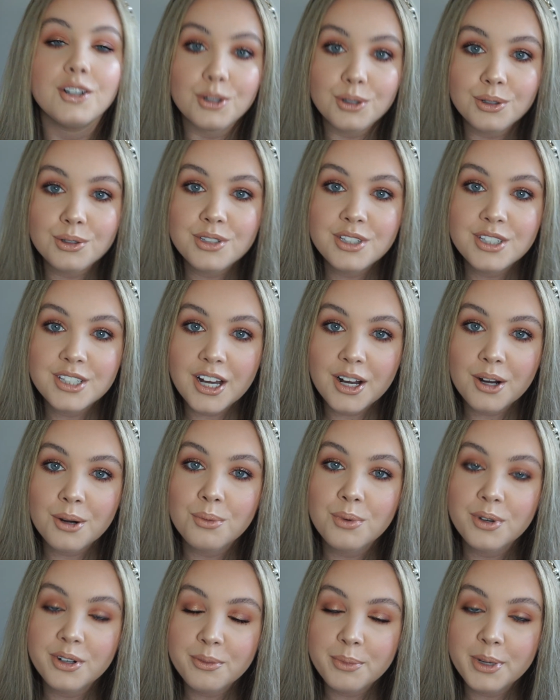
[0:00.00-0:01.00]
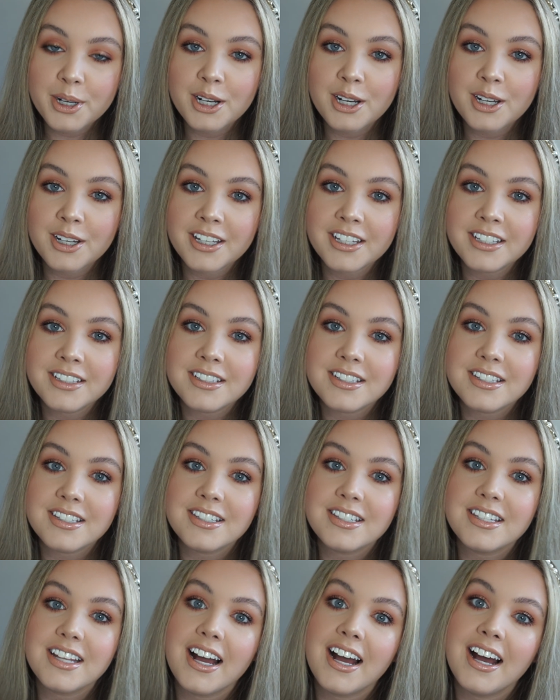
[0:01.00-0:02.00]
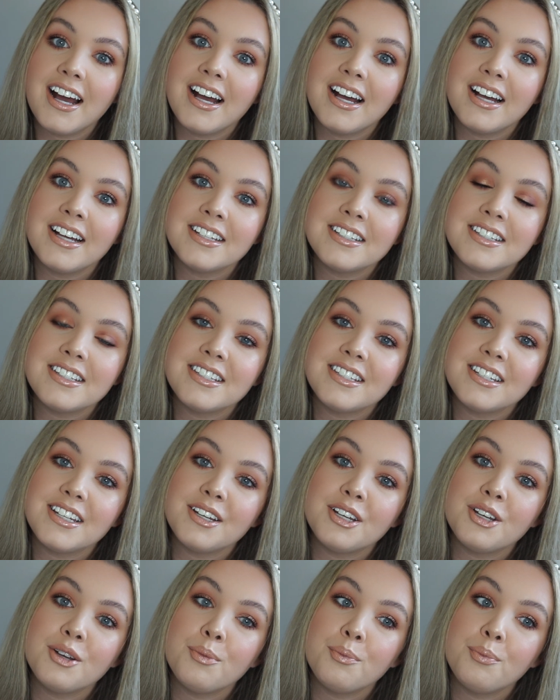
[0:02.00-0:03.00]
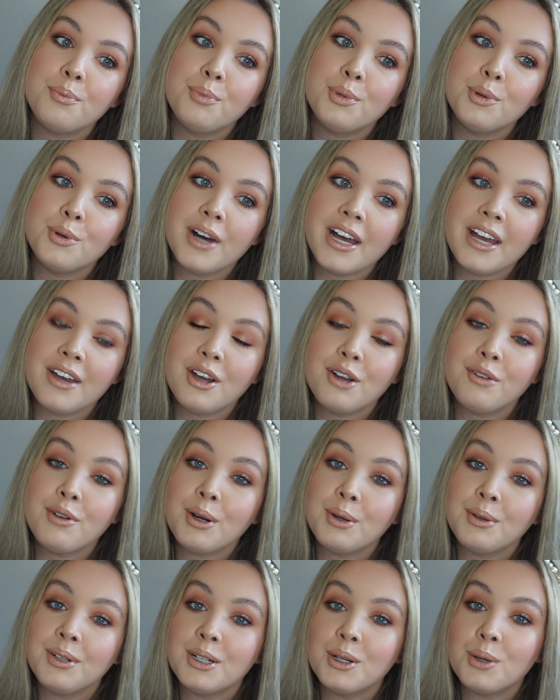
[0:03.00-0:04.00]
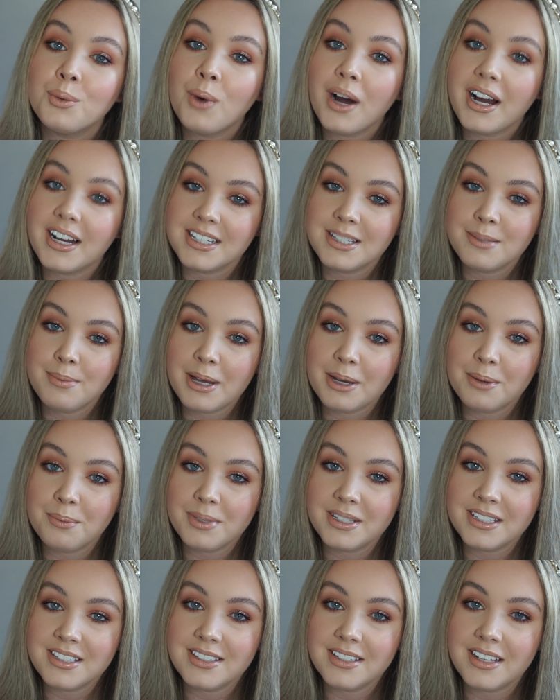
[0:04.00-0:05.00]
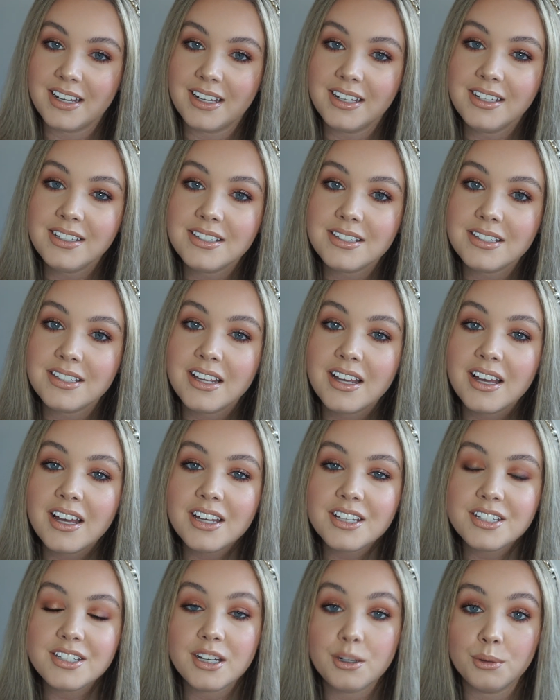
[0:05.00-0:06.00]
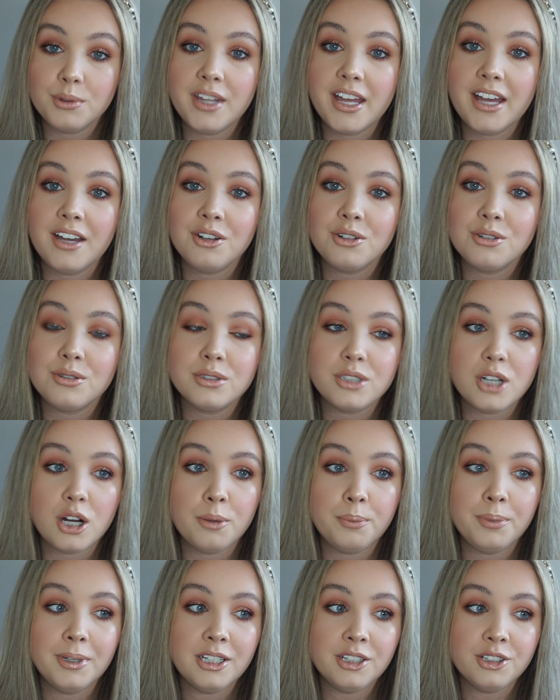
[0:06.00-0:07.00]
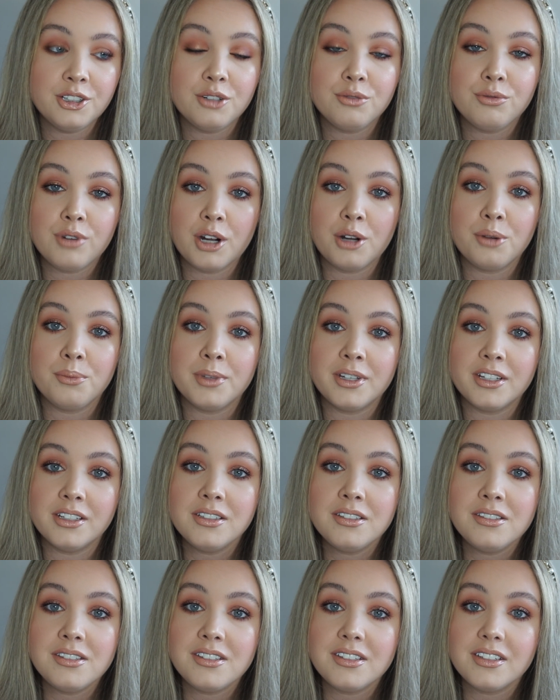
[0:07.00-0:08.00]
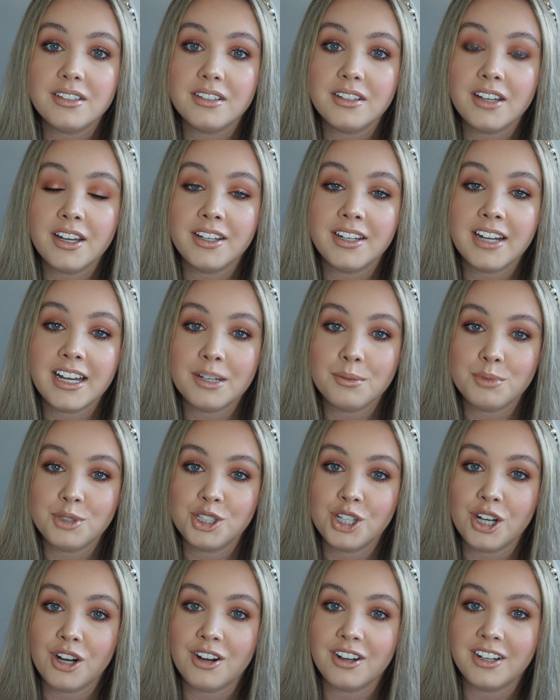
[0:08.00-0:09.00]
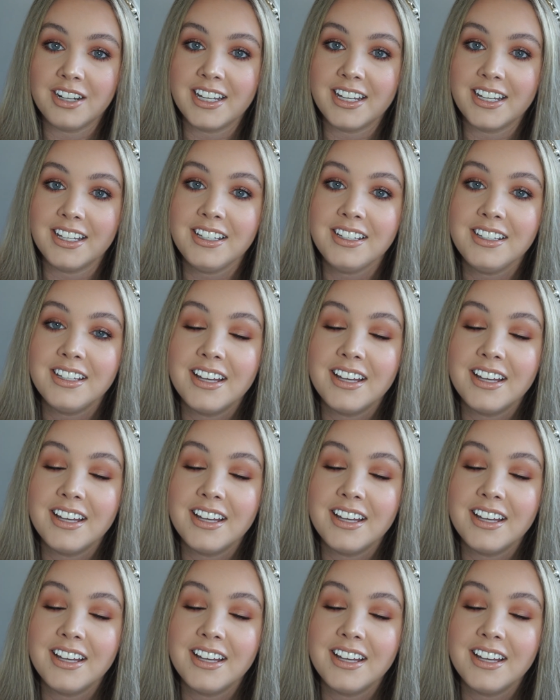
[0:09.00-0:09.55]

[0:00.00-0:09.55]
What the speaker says: Also, one of my clients has brought out her own little wax melt business, so they're called Opulentaromasandco. Her name's Charlie.